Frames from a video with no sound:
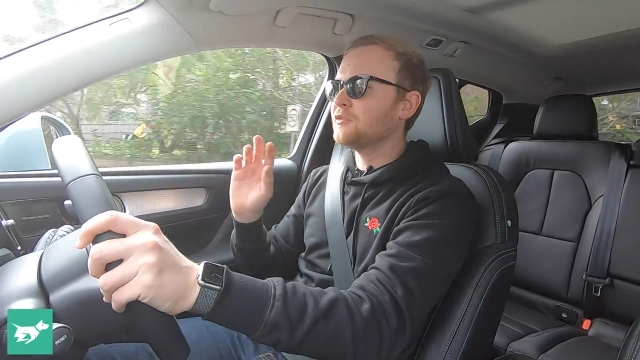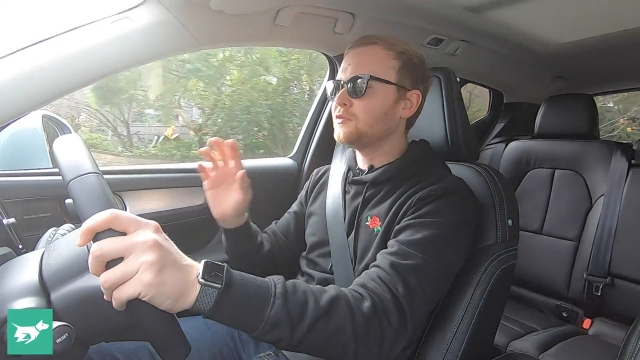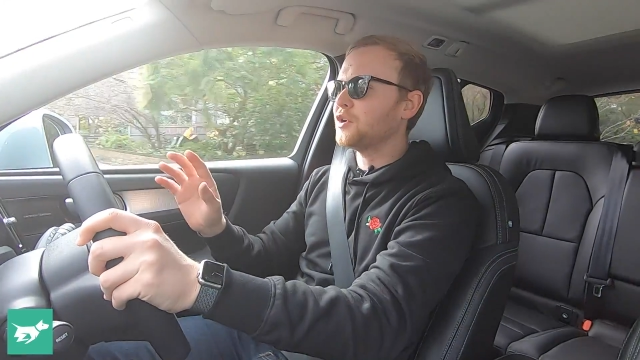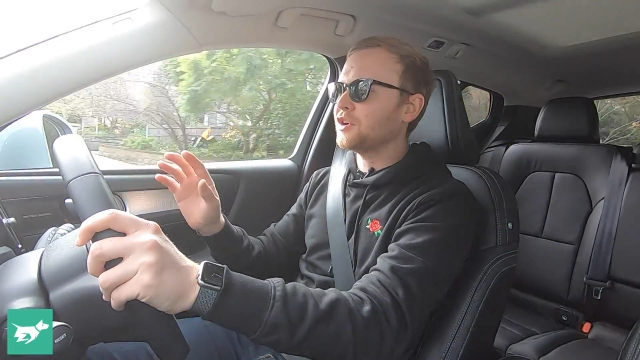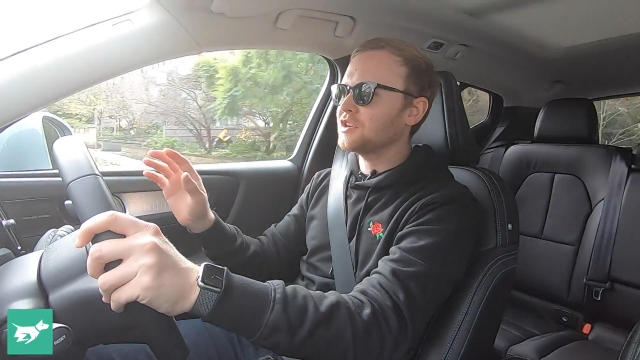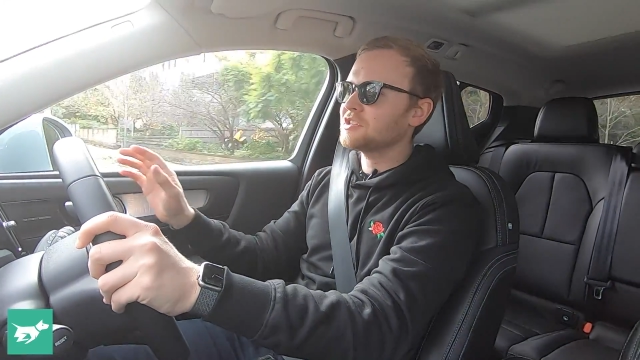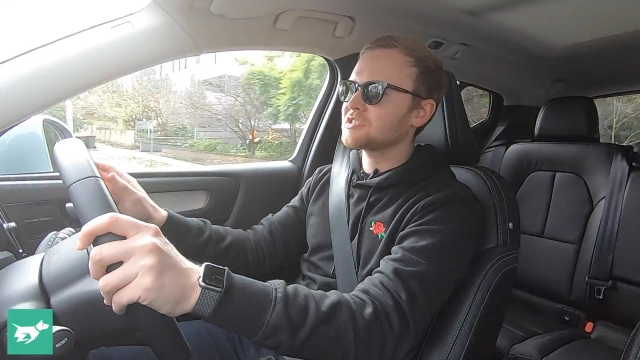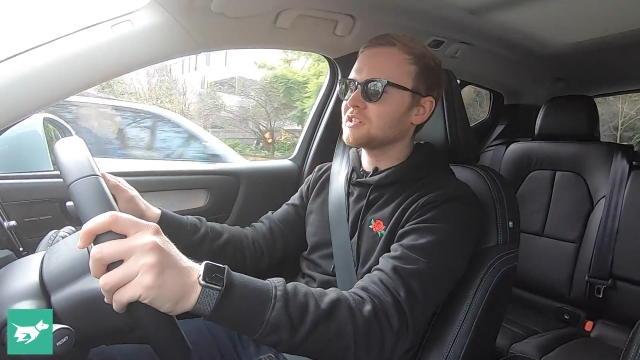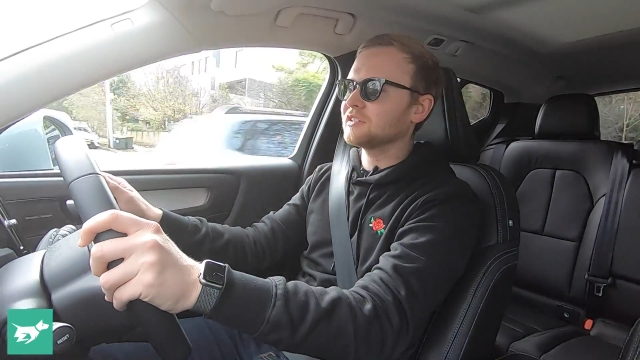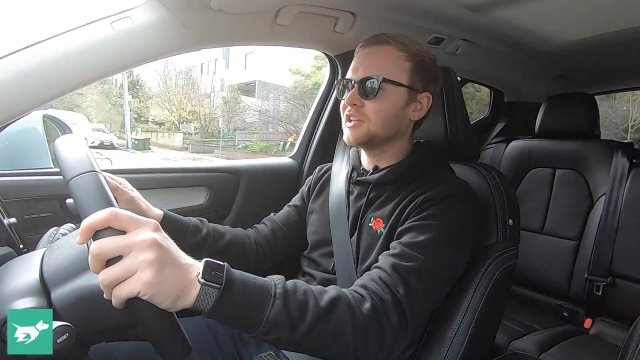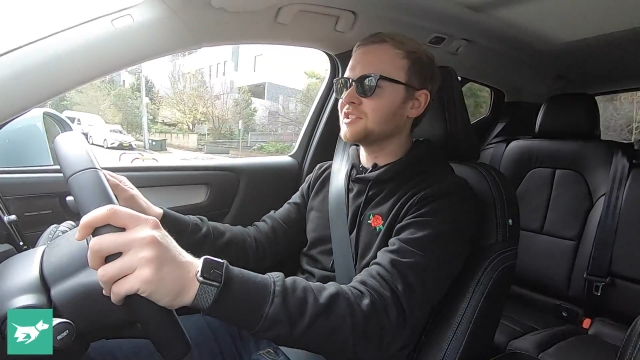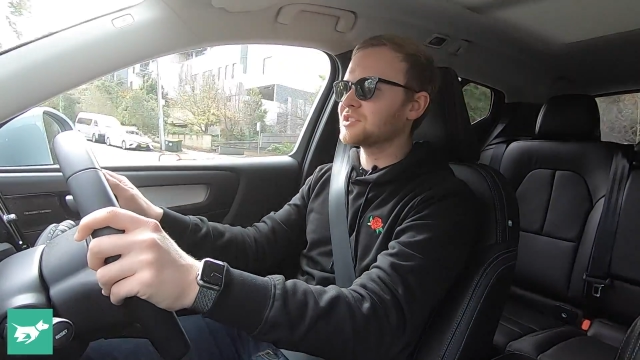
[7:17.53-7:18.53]
First,
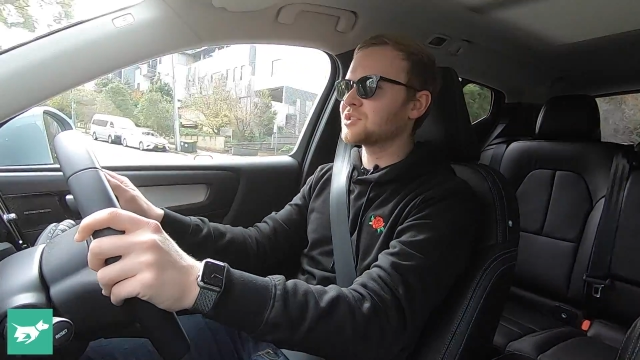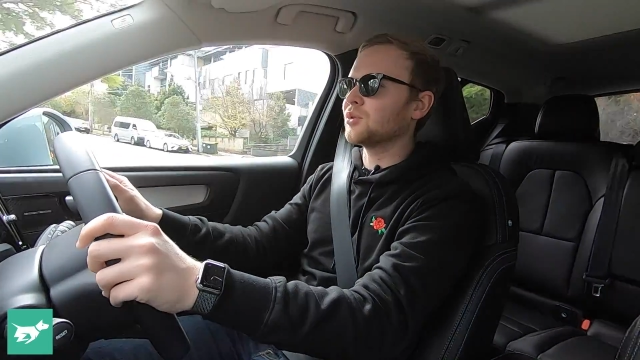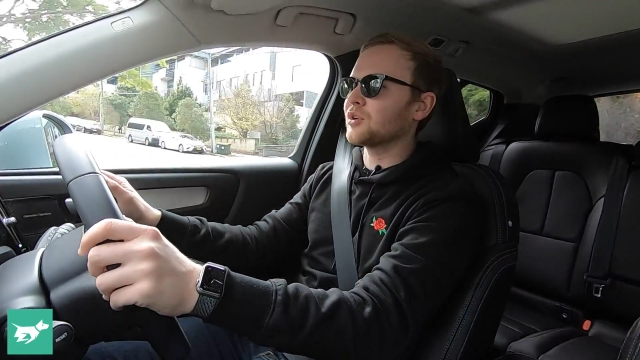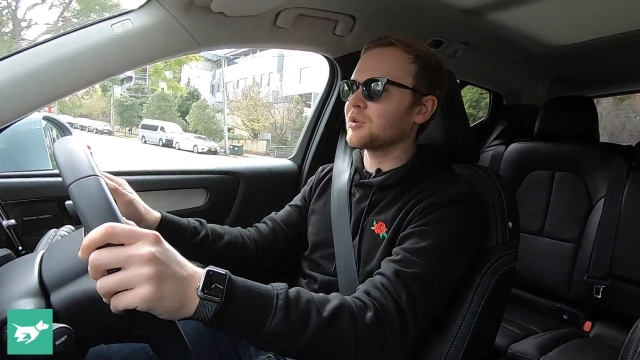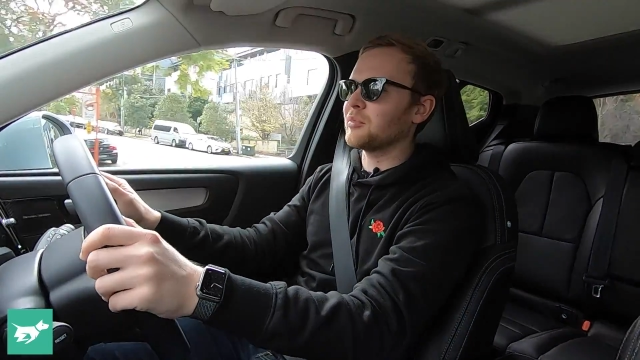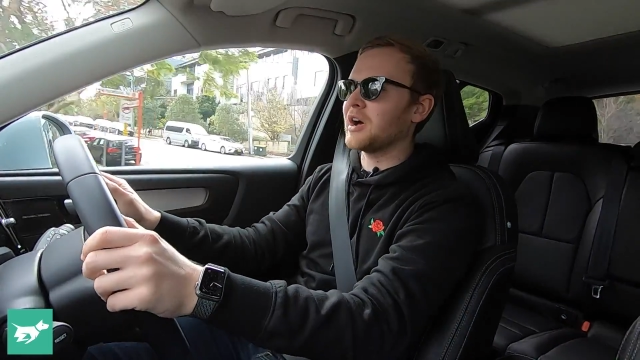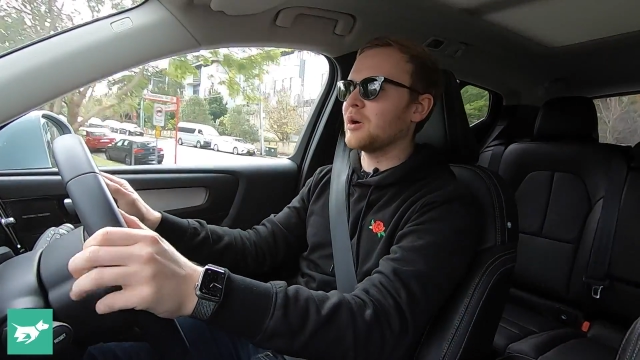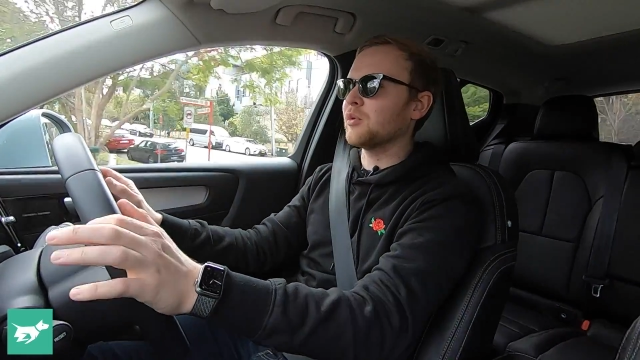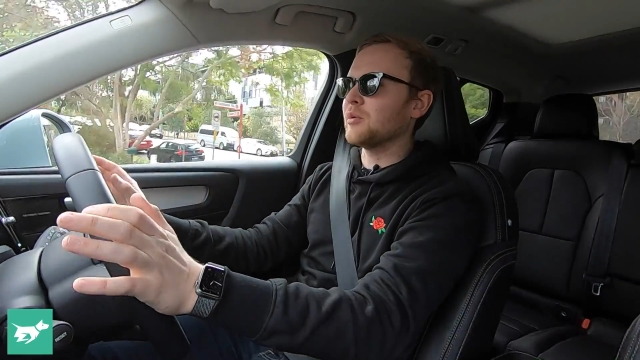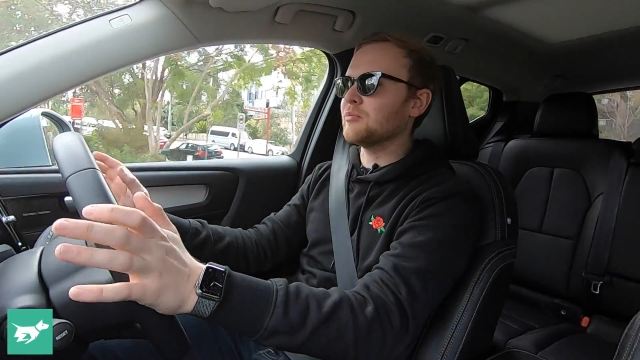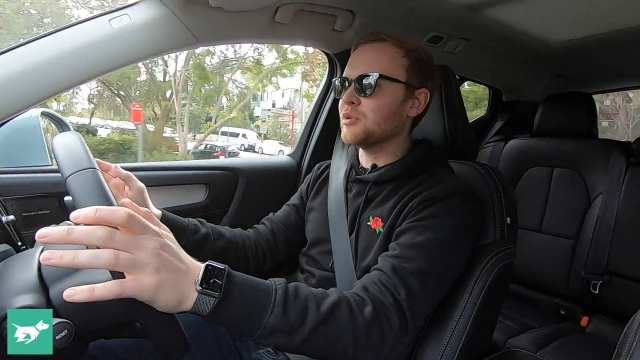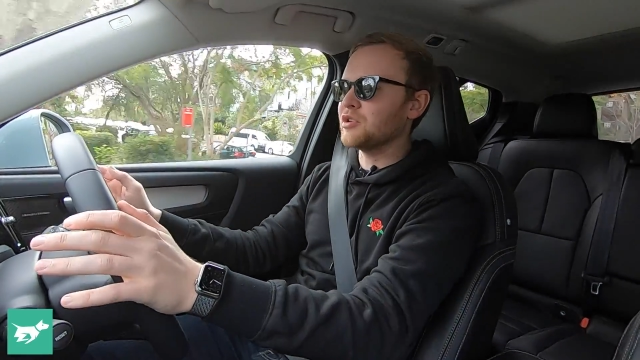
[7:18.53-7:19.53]
let's talk about
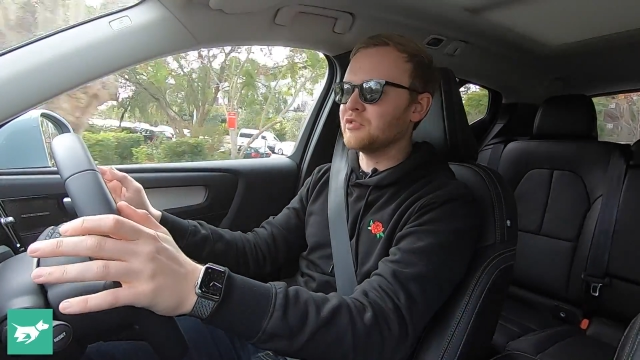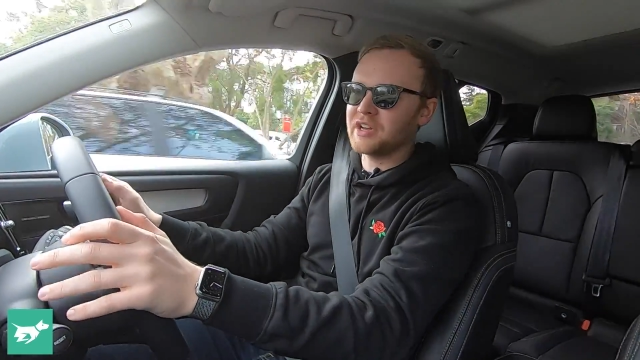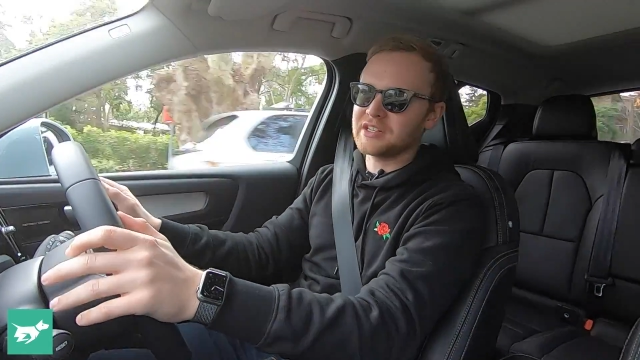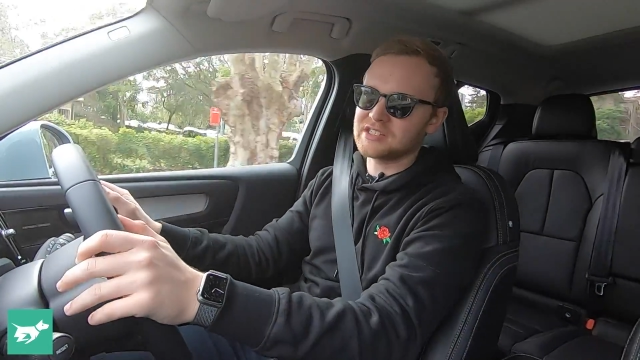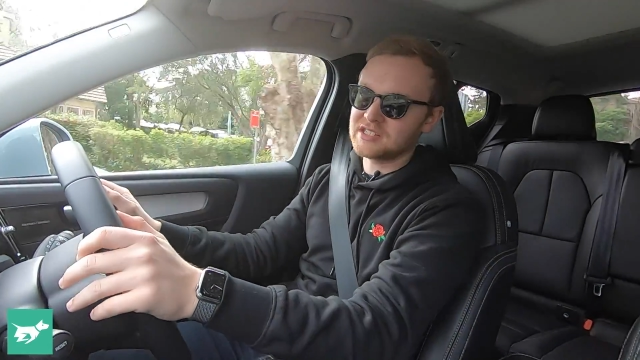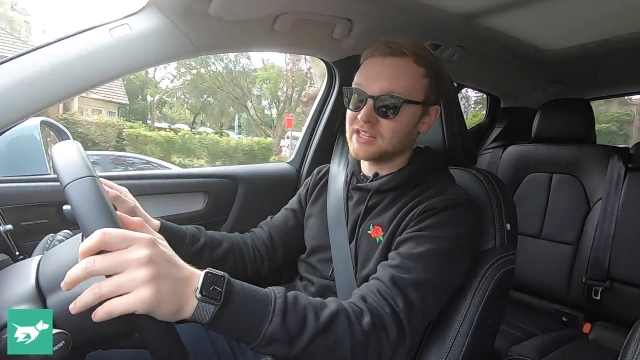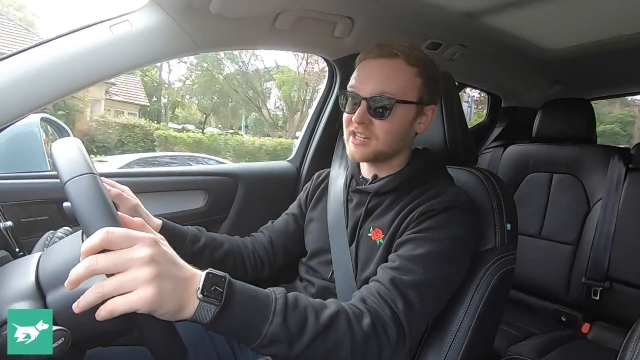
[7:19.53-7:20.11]
what motivates